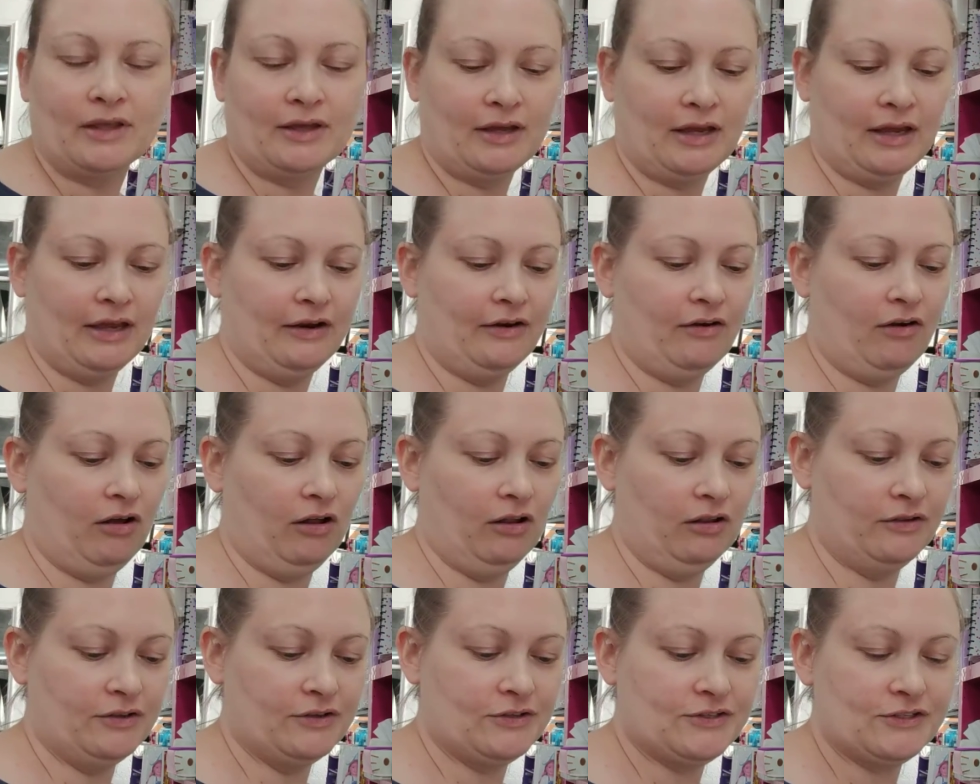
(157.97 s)
And
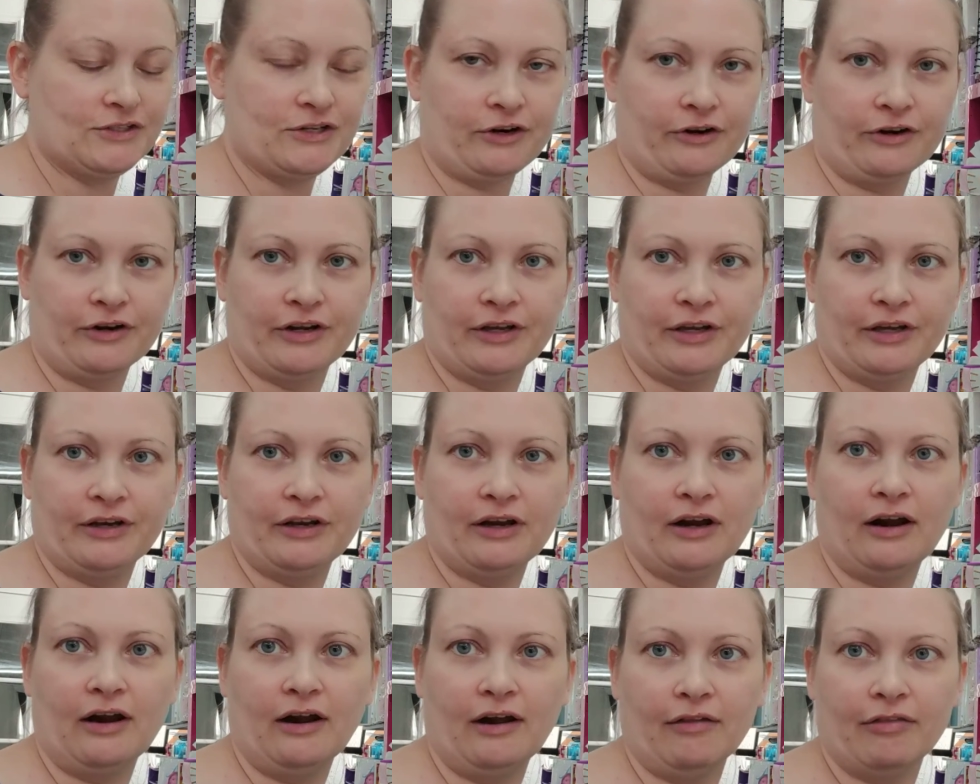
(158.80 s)
all this started
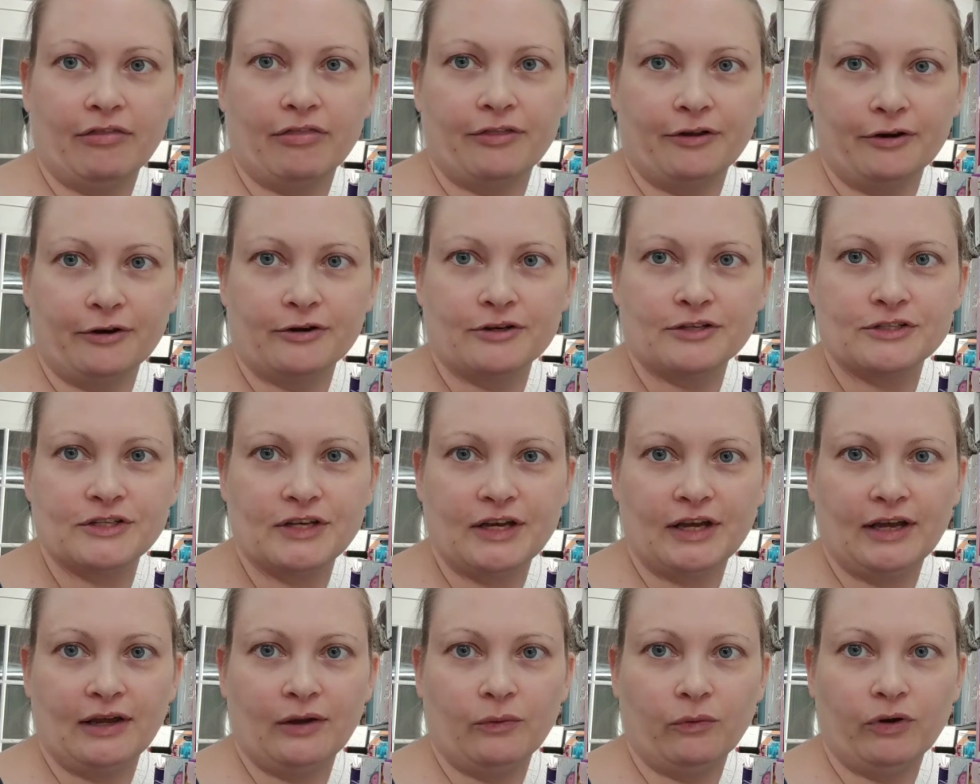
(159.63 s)
on
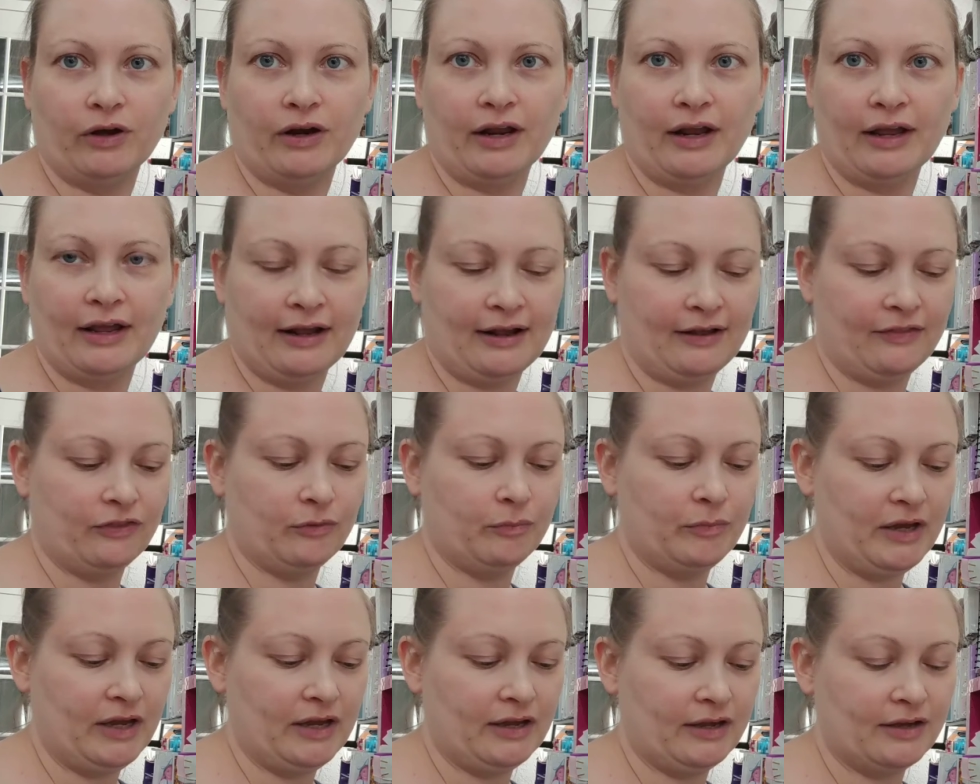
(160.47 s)
Thursday when I had the
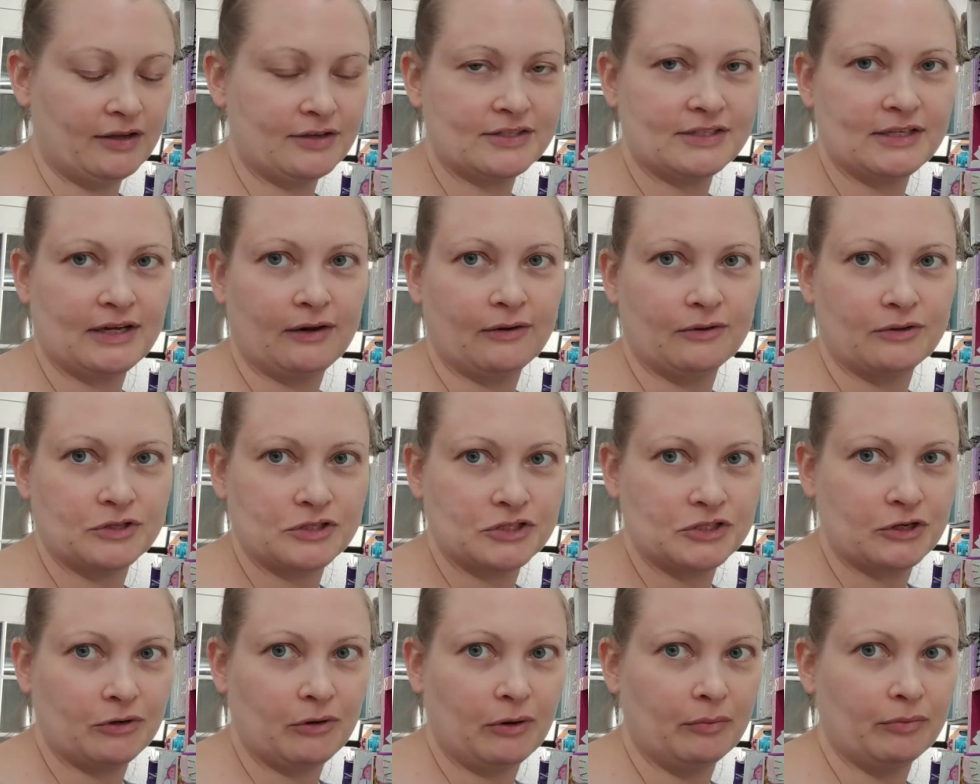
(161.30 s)
banging sound.
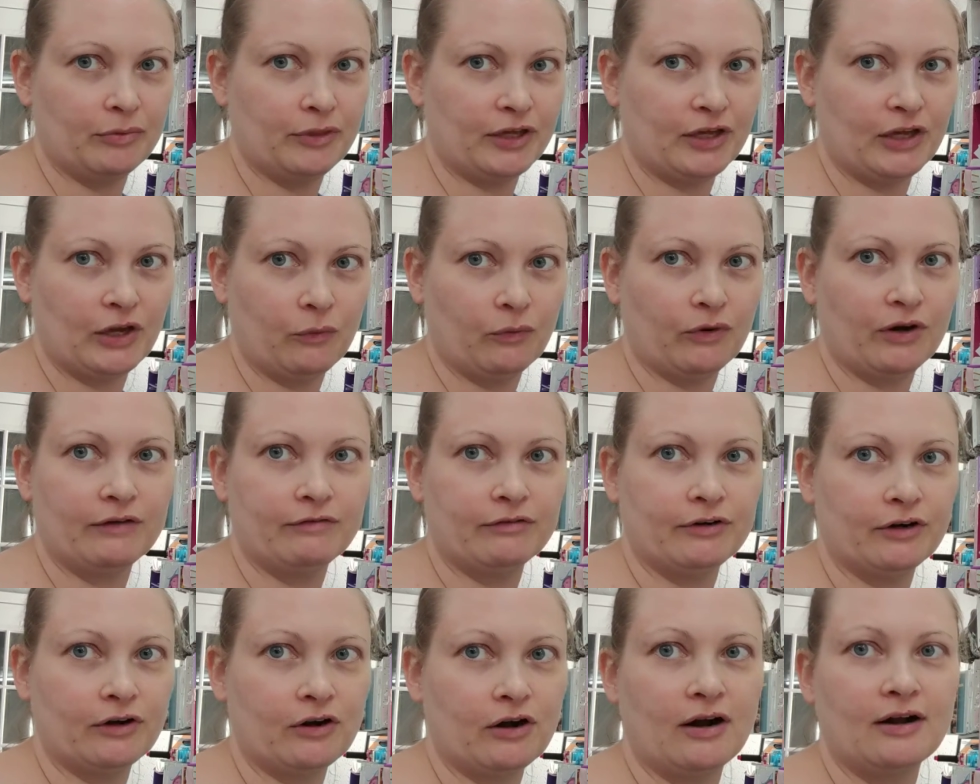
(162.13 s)
So I'm thinking
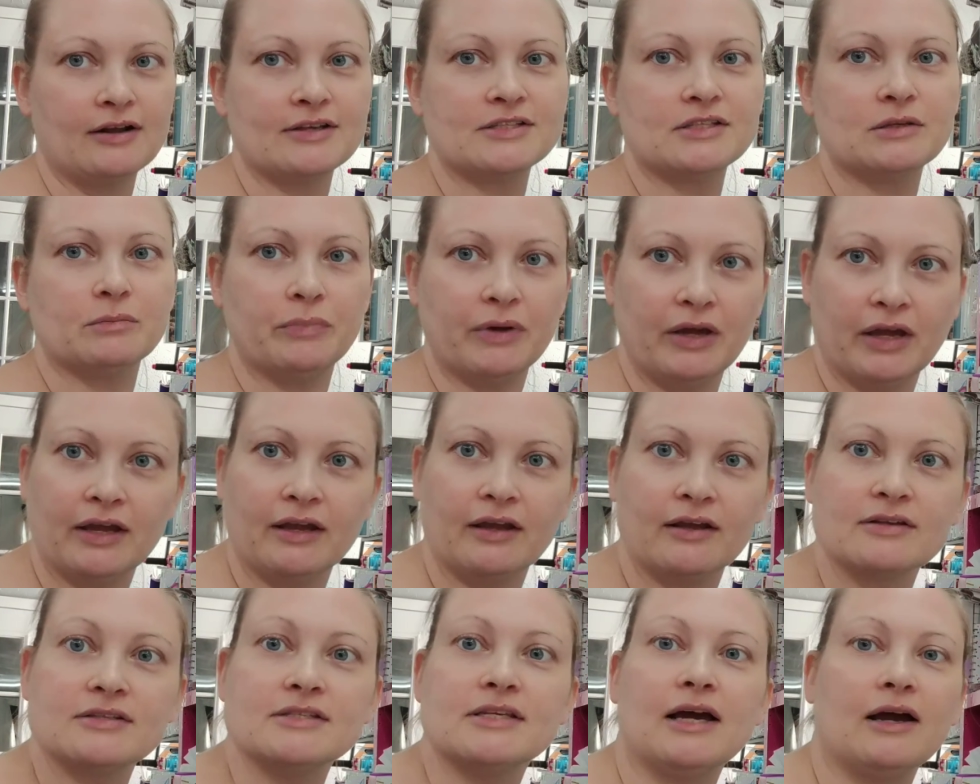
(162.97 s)
whatever caused the
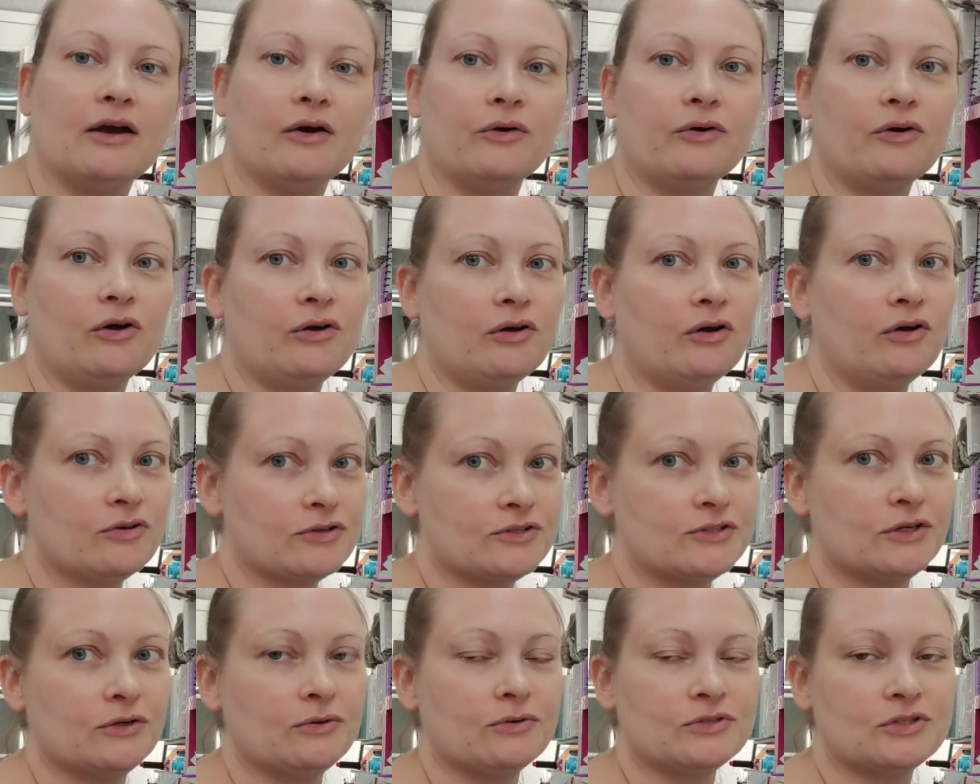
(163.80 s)
banging sound
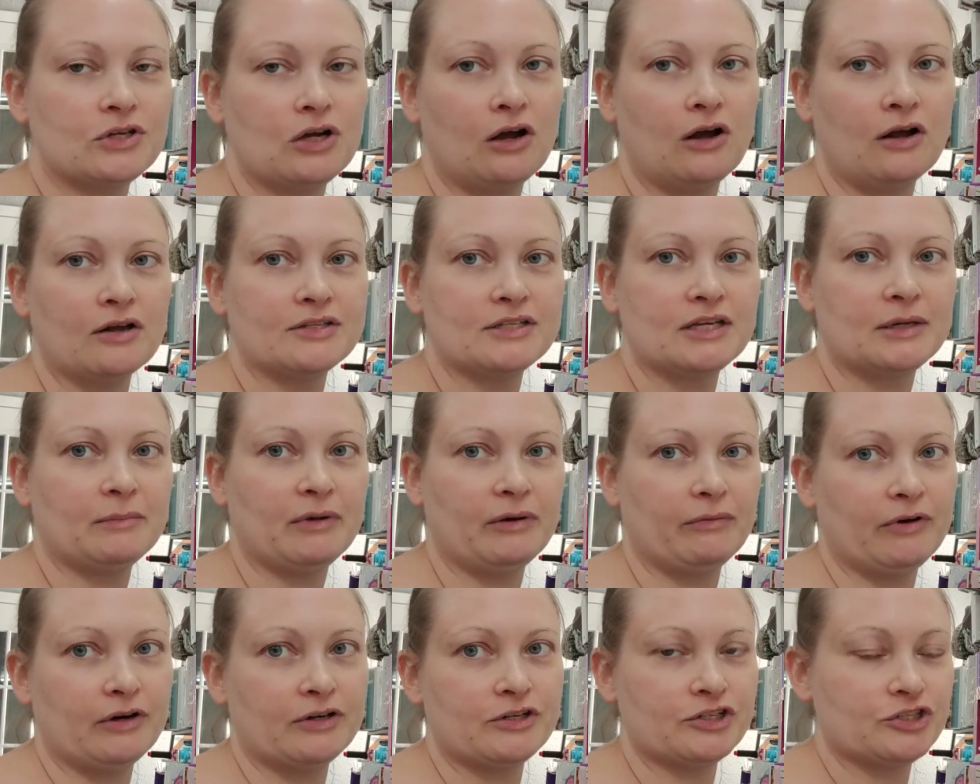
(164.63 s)
also is causing my
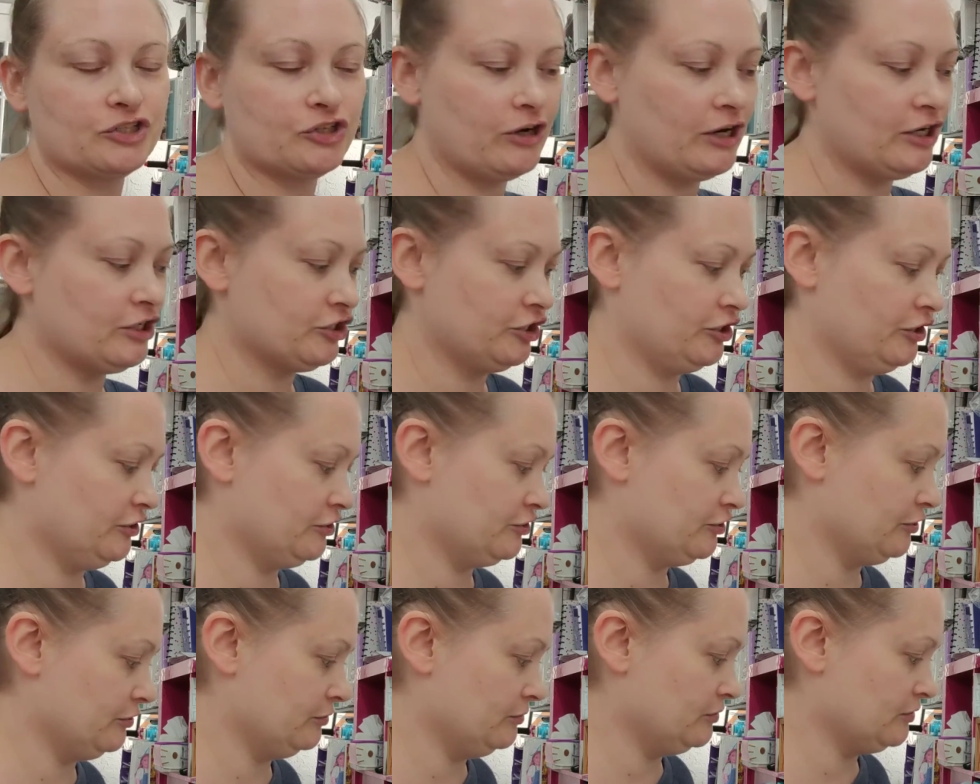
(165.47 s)
registration
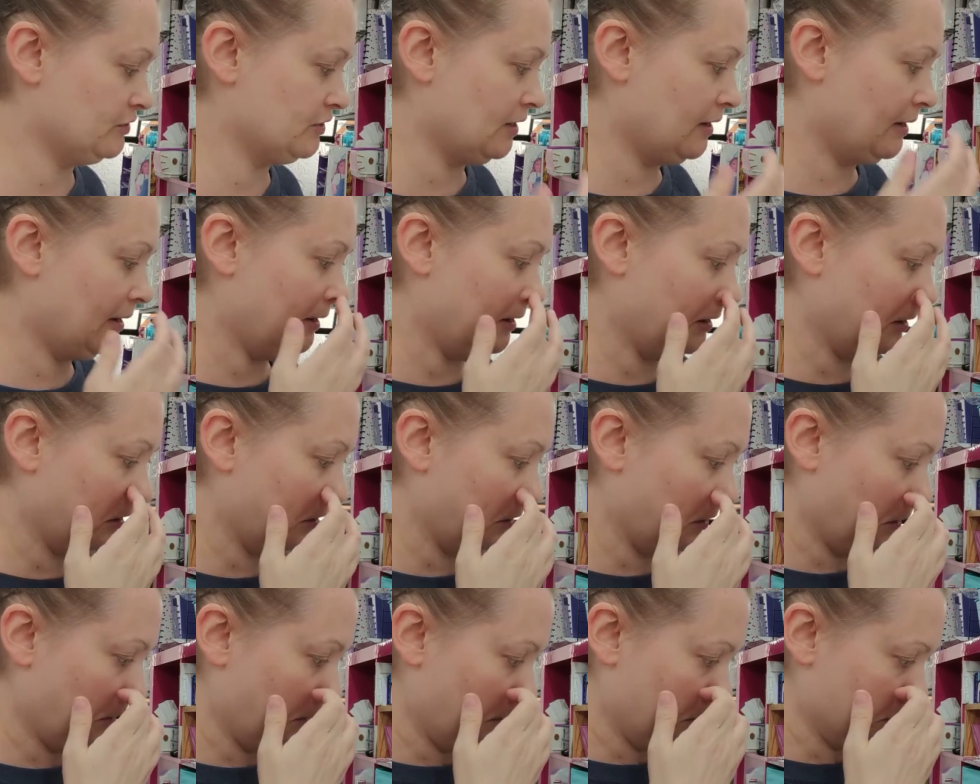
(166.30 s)
issues.
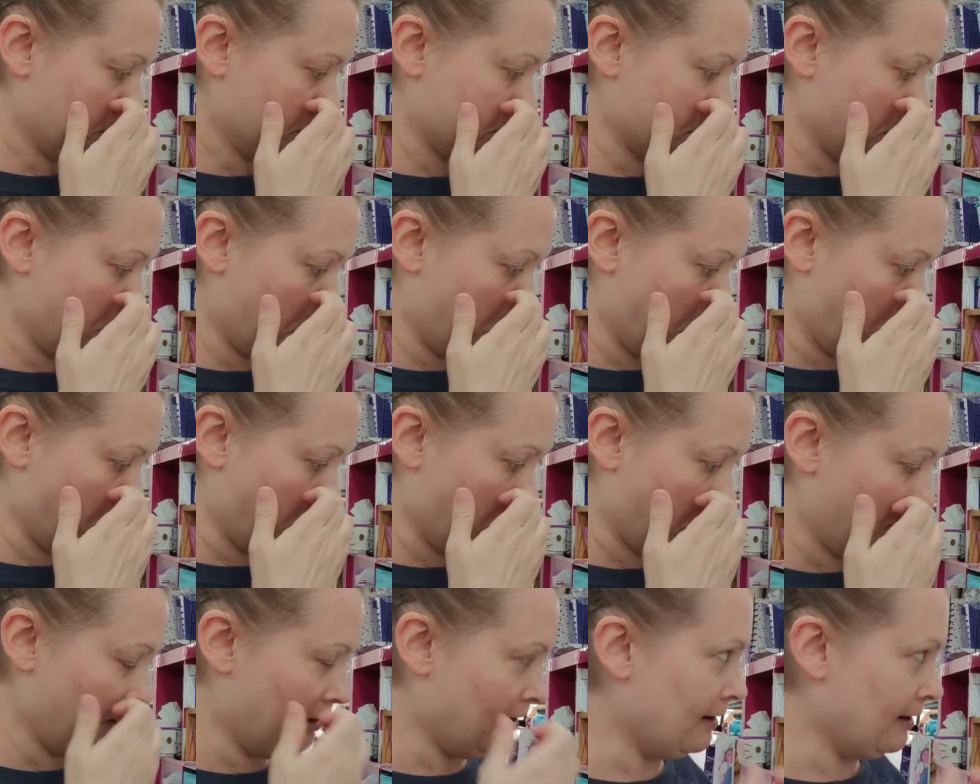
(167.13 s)
So,